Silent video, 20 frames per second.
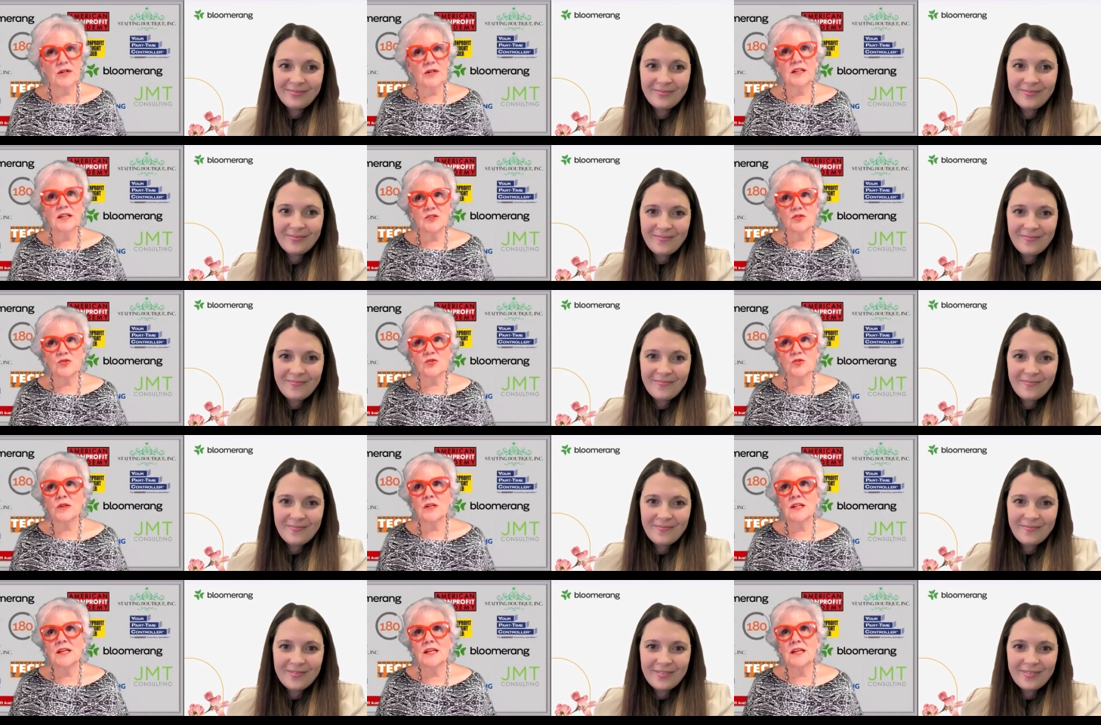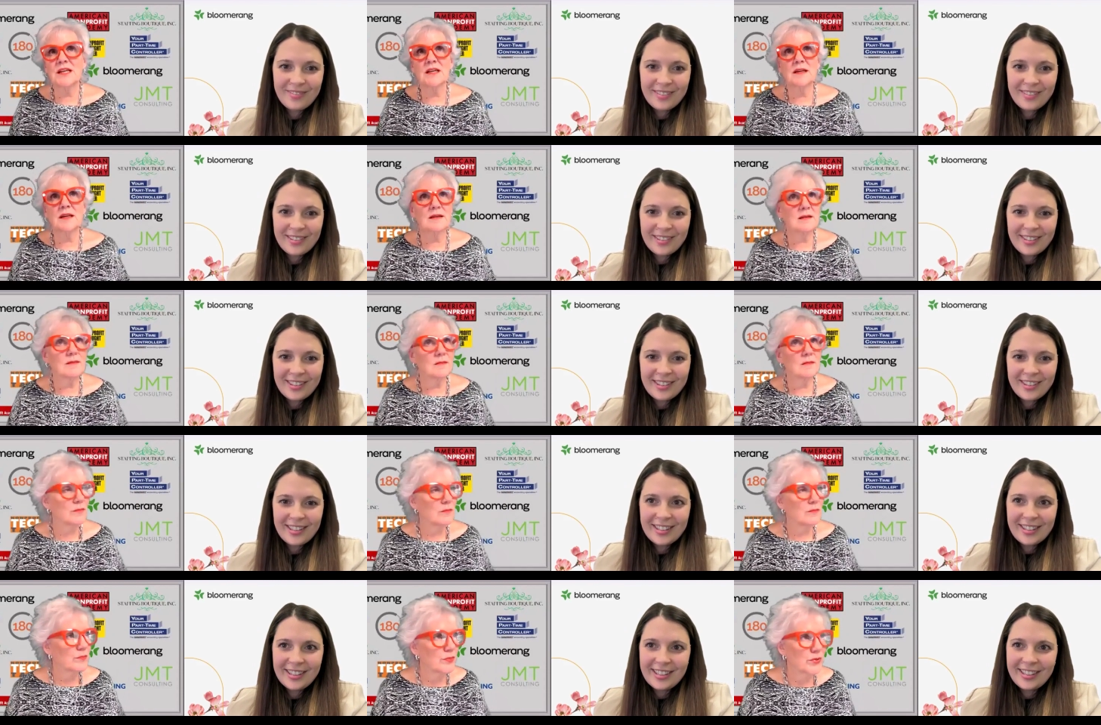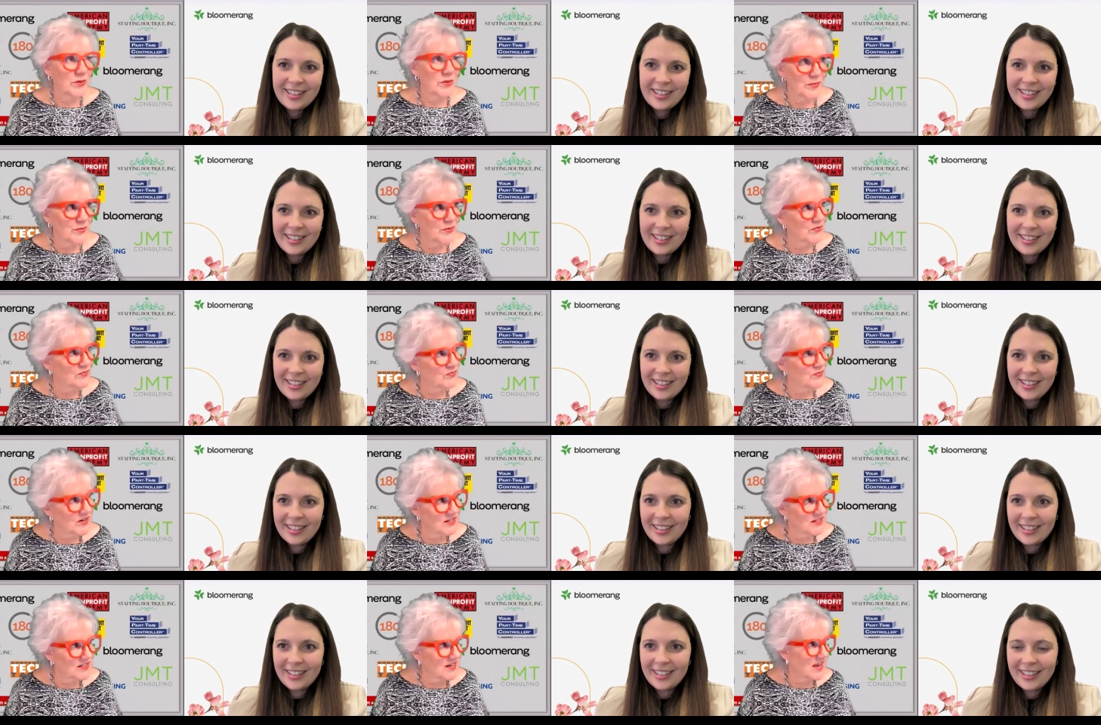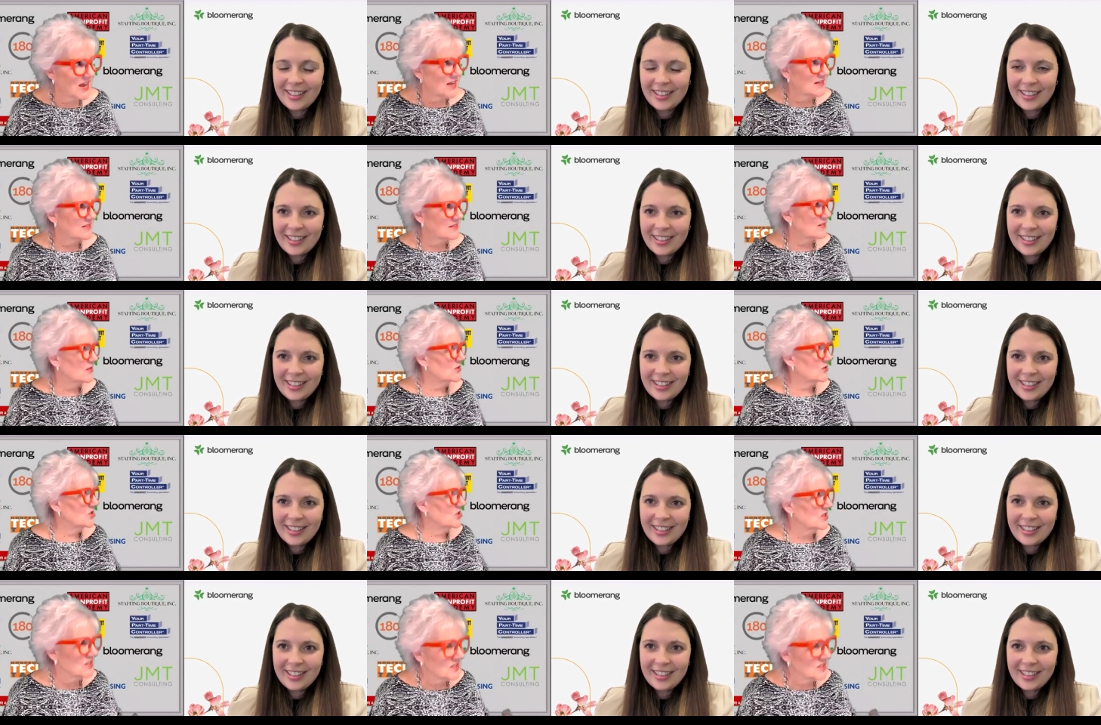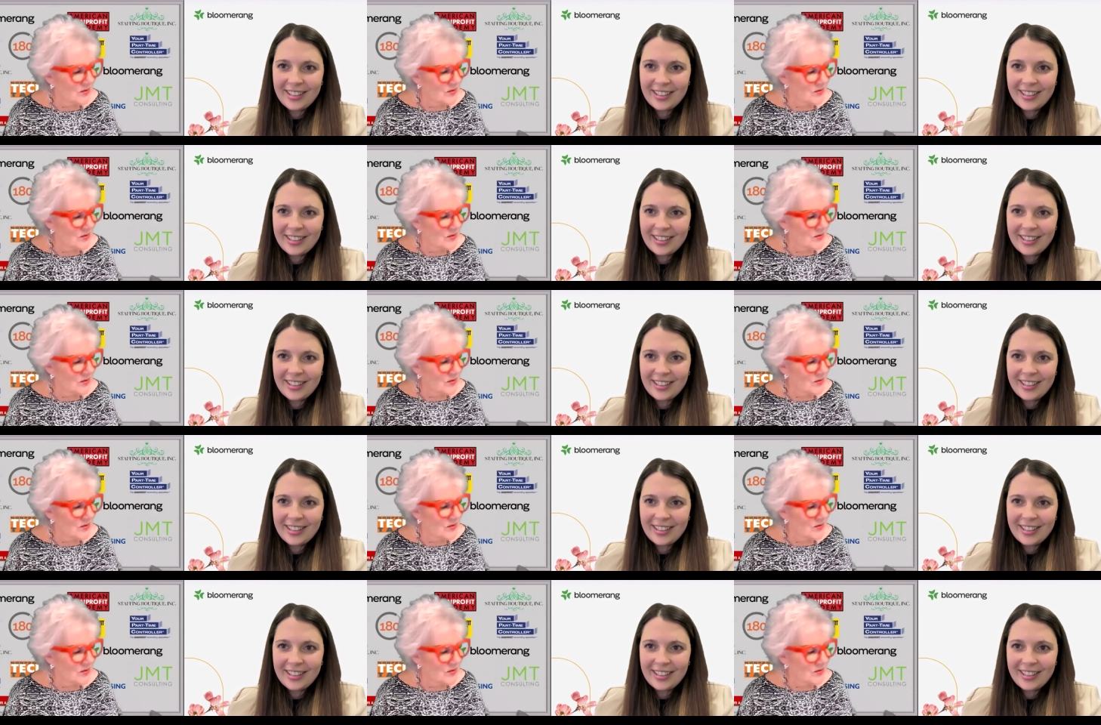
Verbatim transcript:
Speaker 1: literally put up at the front desk or just